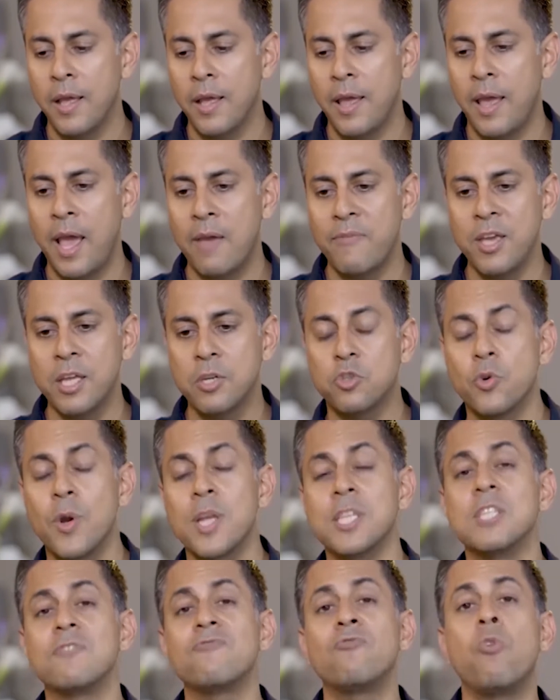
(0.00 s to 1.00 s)
having
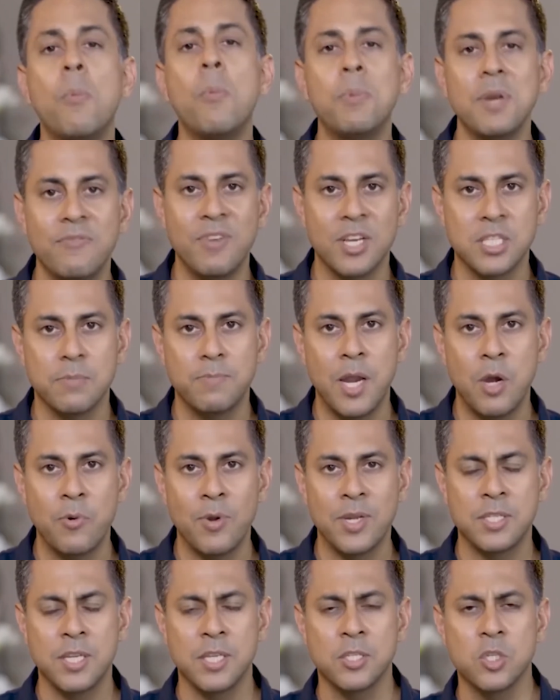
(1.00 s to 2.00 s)
transformative
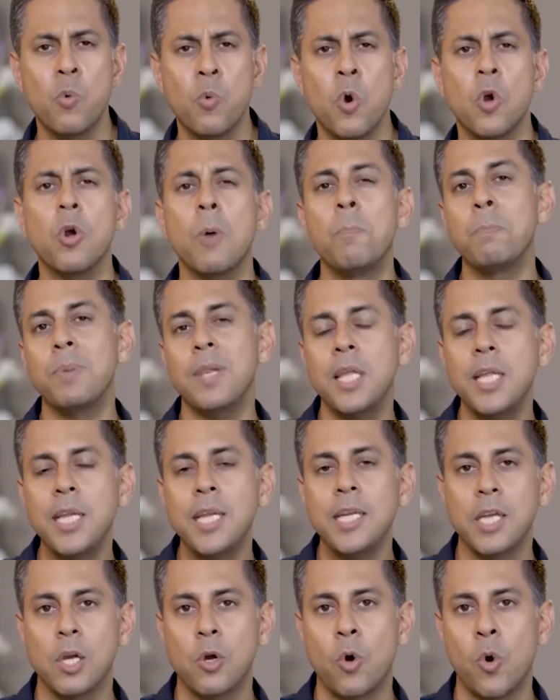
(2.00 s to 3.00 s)
experiences, who were
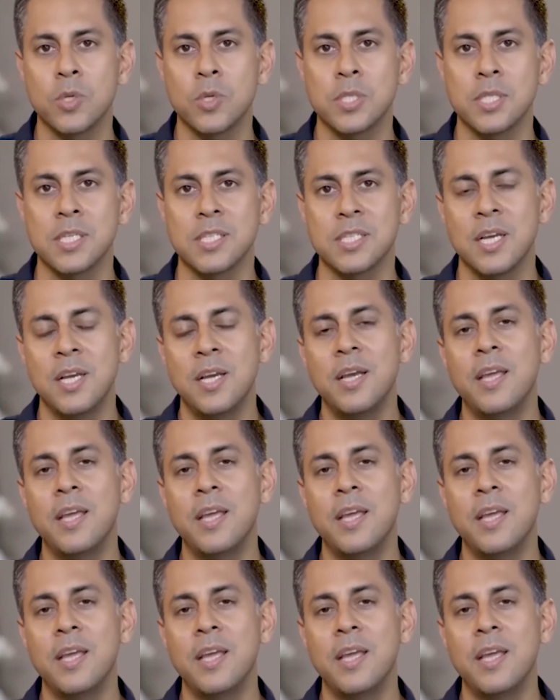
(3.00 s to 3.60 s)
completing the courses,